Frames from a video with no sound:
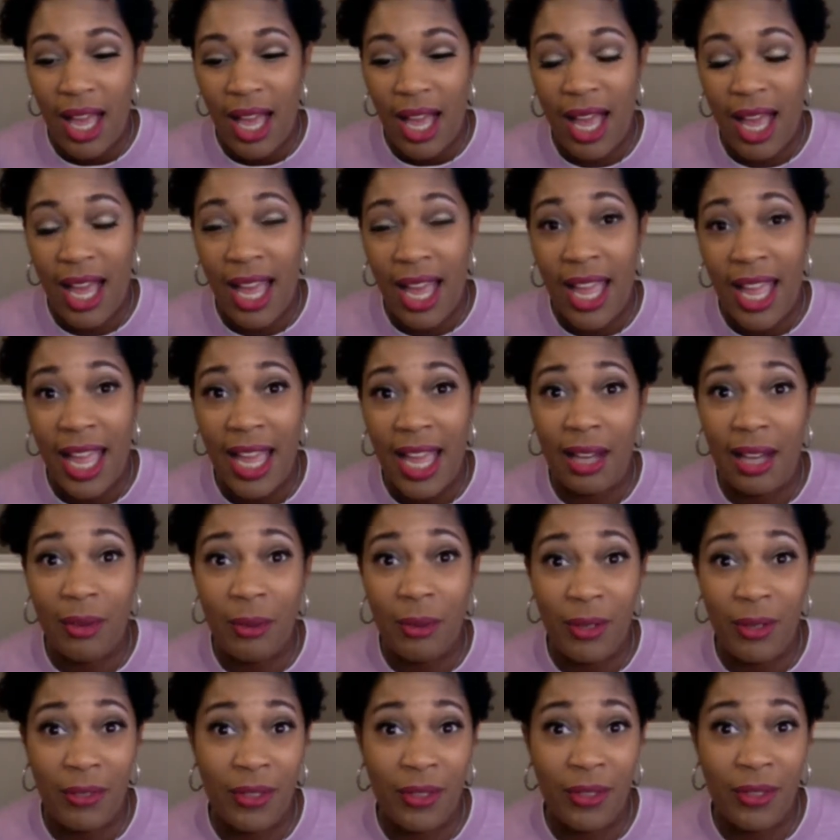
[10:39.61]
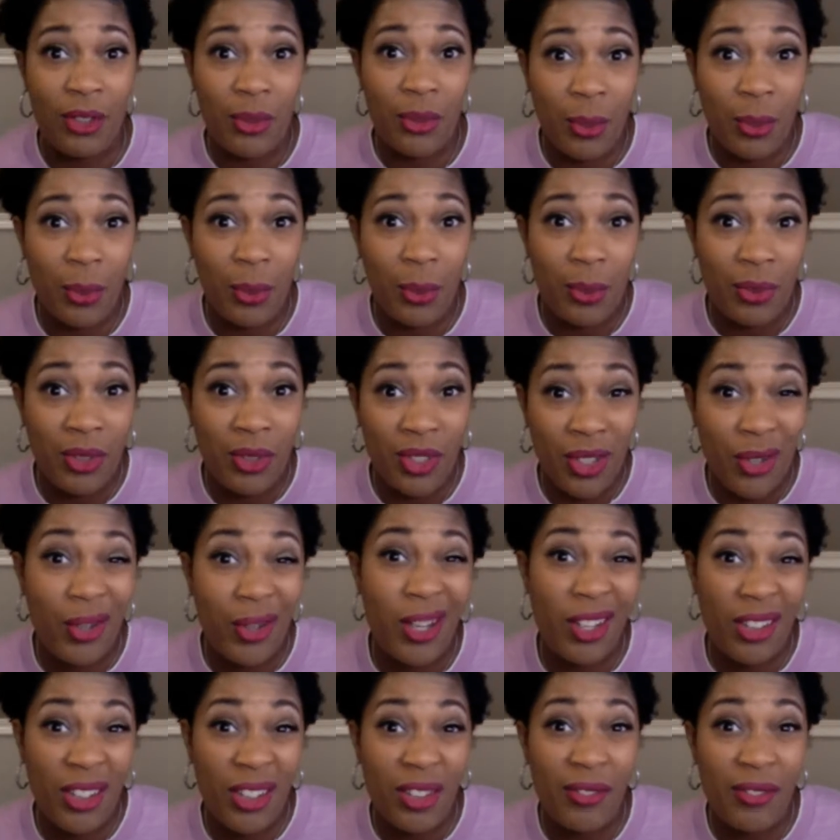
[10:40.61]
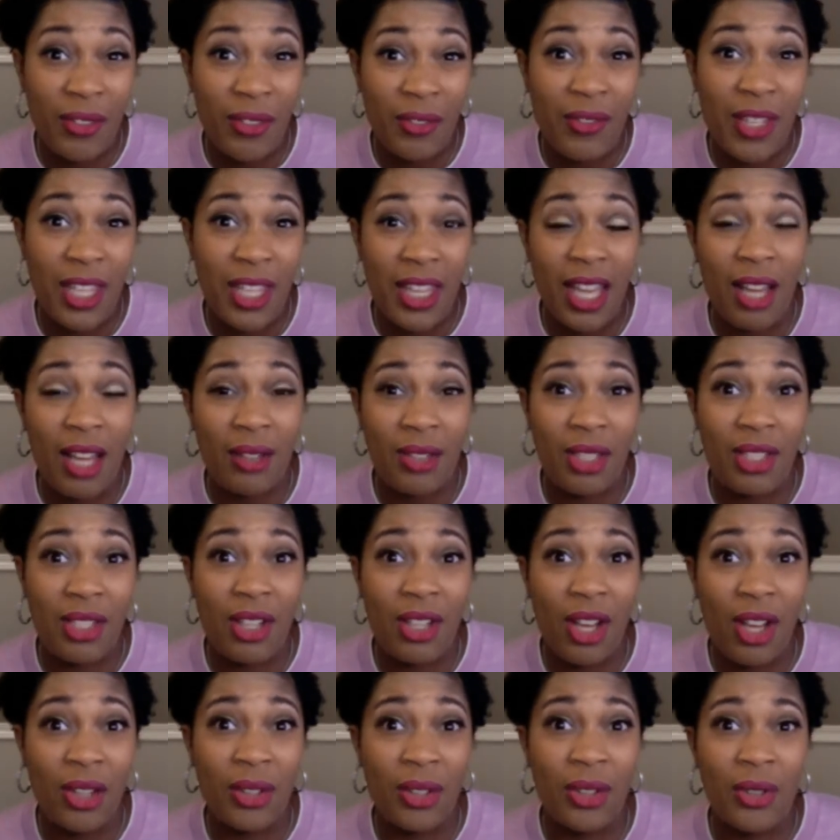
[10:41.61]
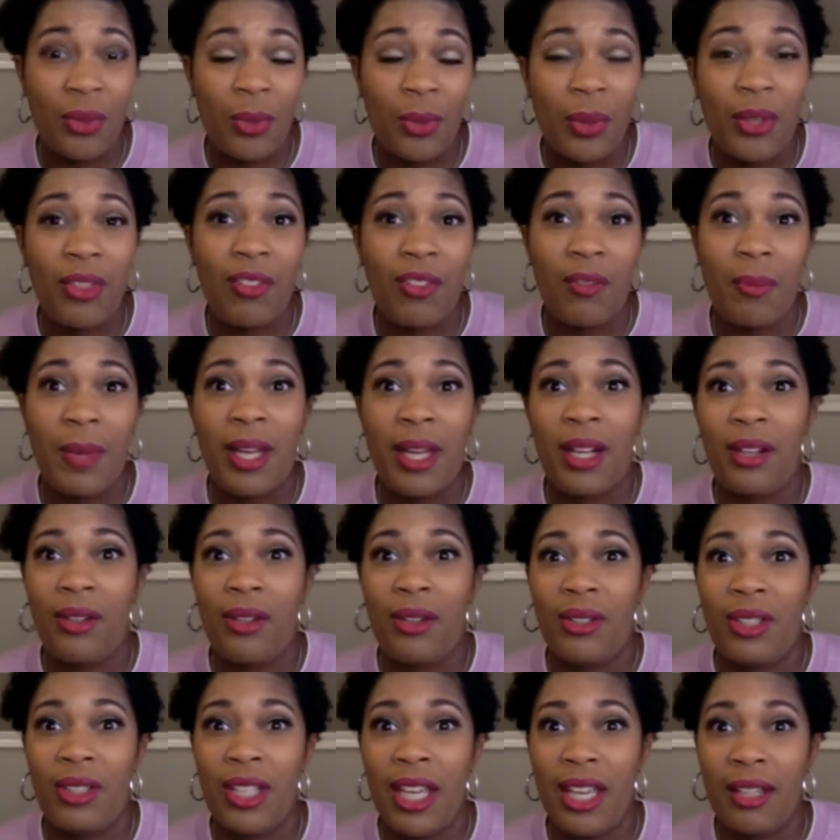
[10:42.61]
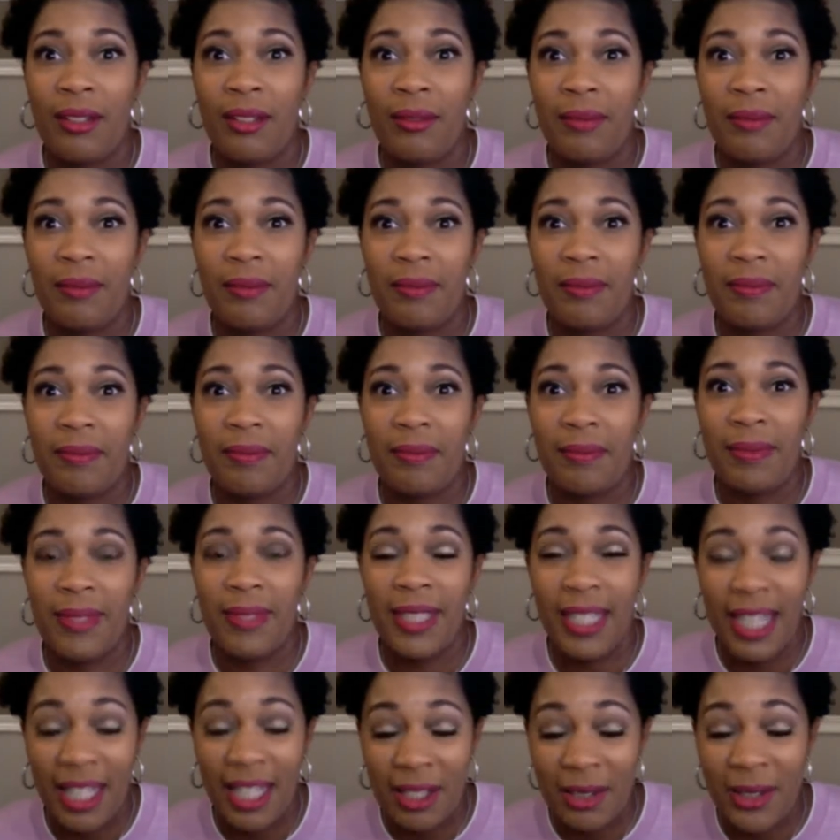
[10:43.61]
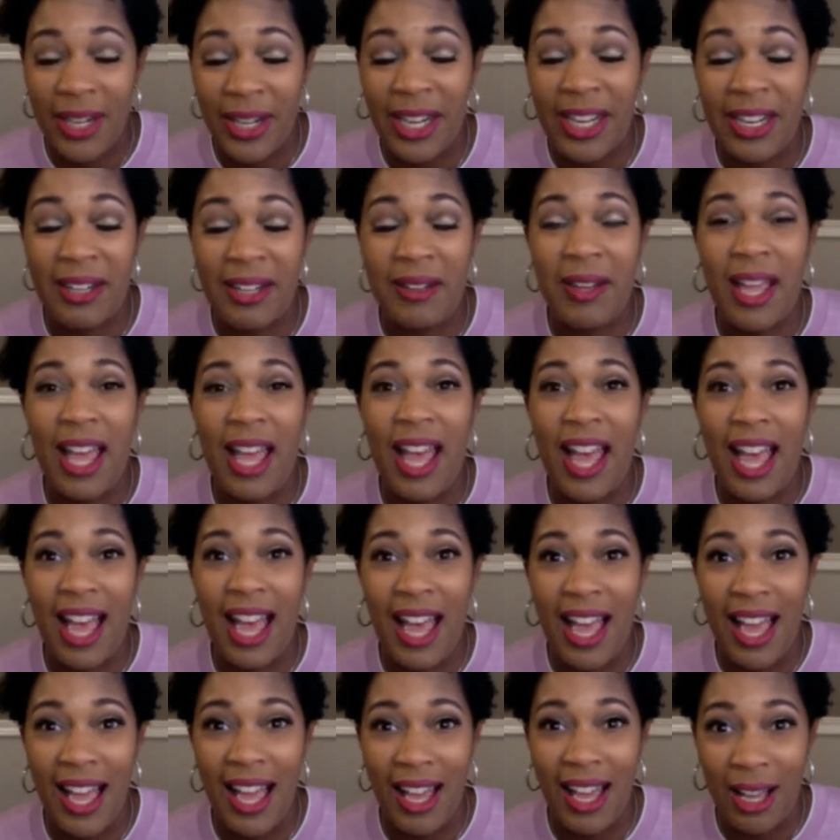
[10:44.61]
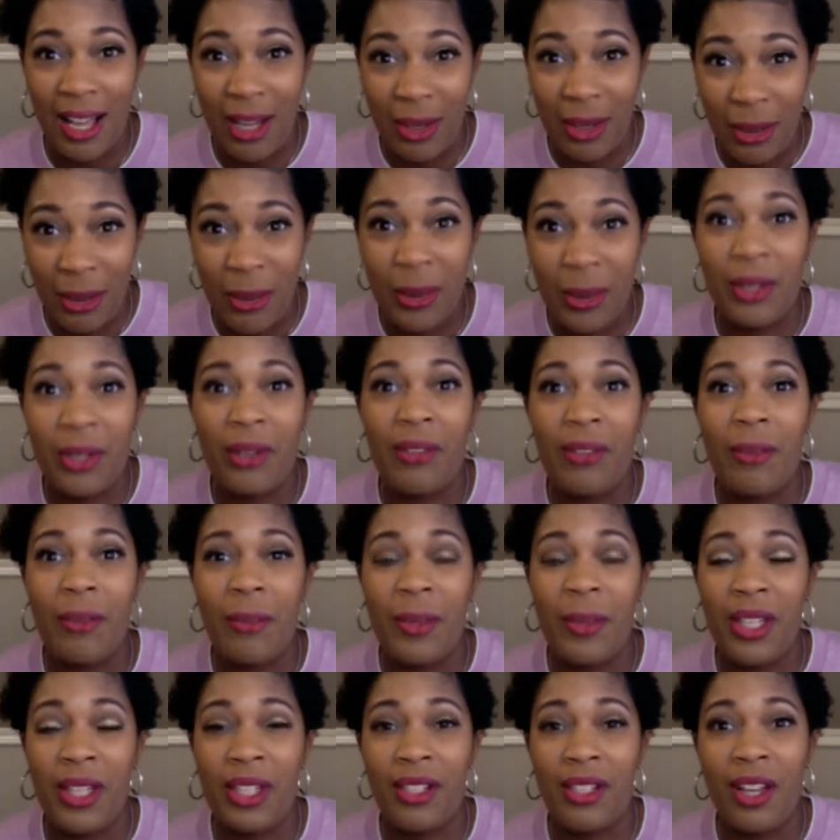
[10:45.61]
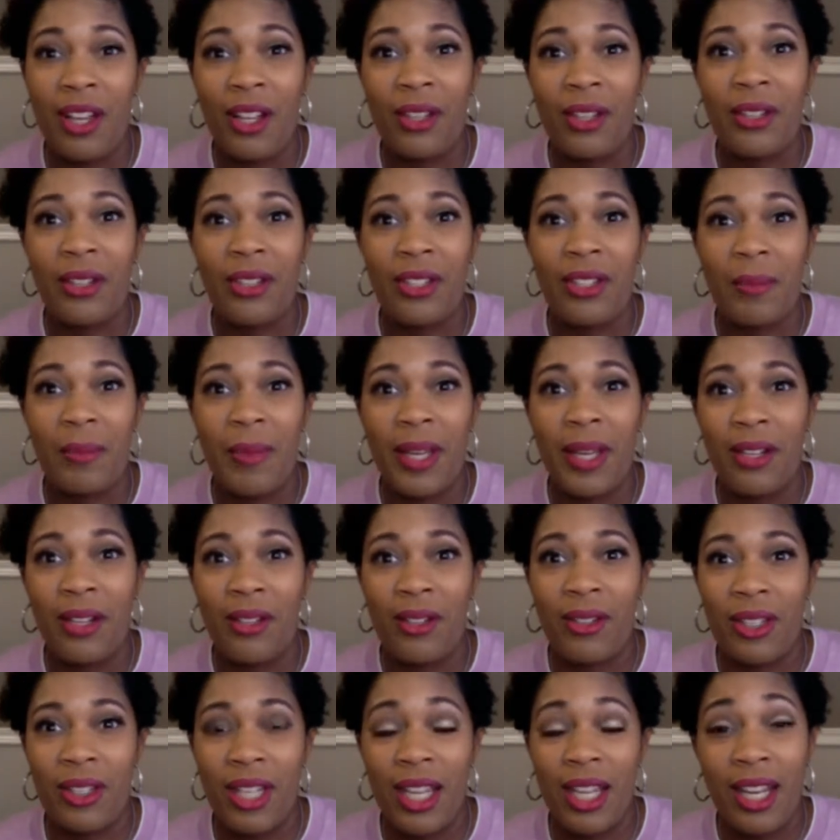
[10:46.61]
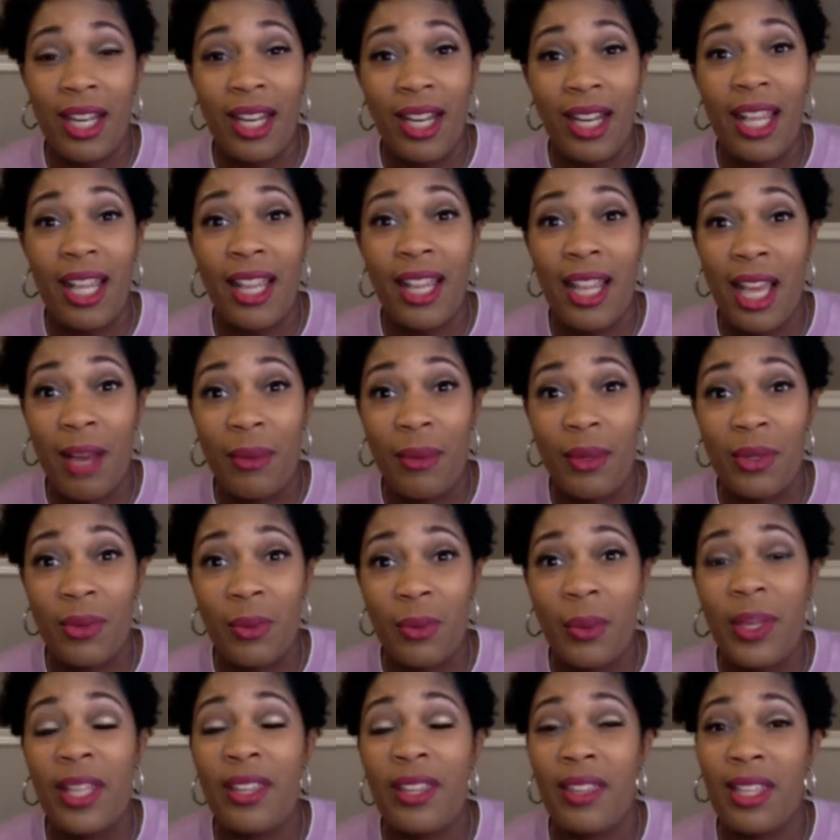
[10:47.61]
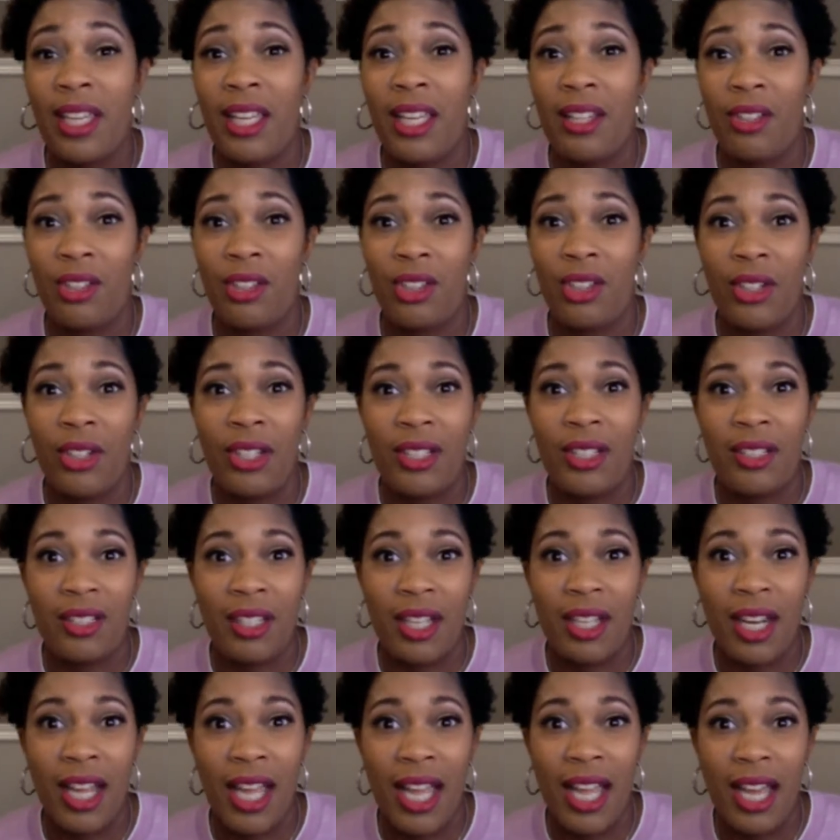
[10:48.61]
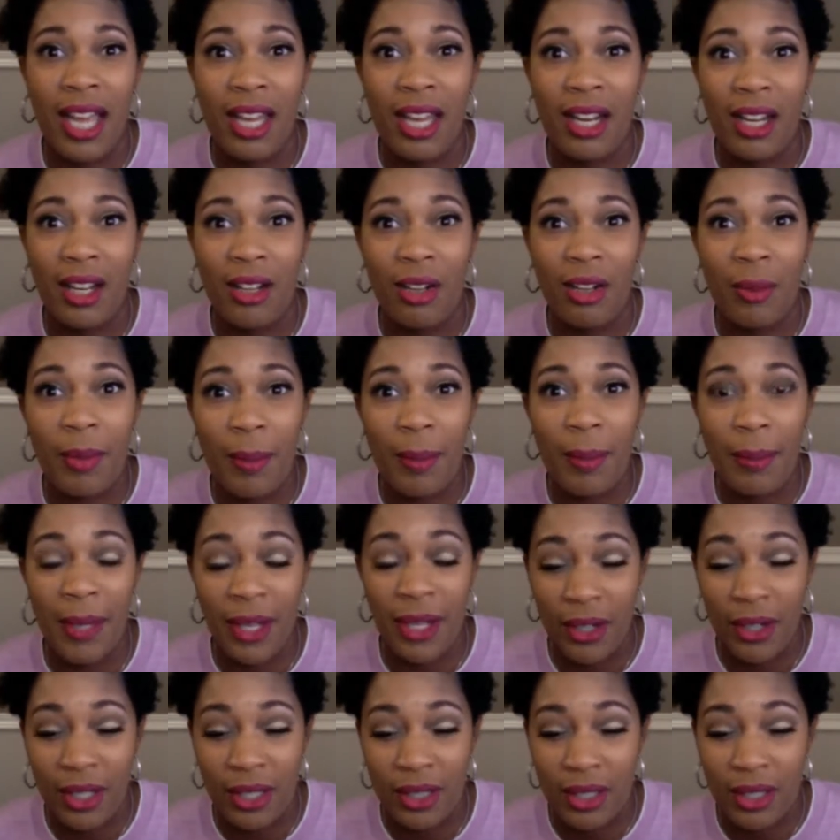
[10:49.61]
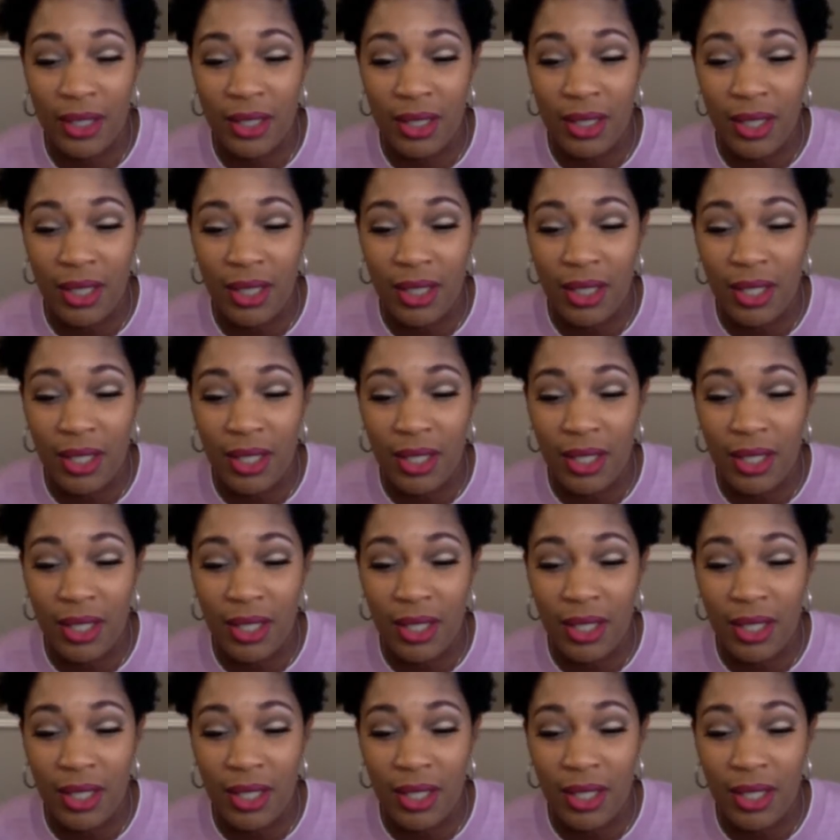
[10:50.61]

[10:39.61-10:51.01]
I had roughly $250,000 worth of medical debt. That's right, $250,000 in medical debt. And that was with the insurance that I had under my parents.